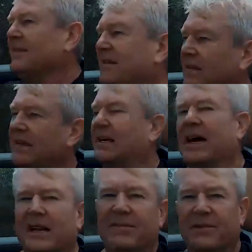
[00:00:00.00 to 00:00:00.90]
you
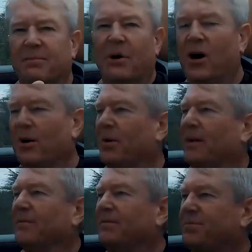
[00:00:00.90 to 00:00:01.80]
can't even buy
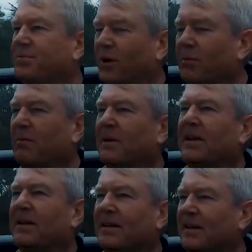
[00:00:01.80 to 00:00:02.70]
one,
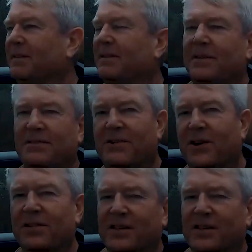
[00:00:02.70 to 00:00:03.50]
probably, even if you've got the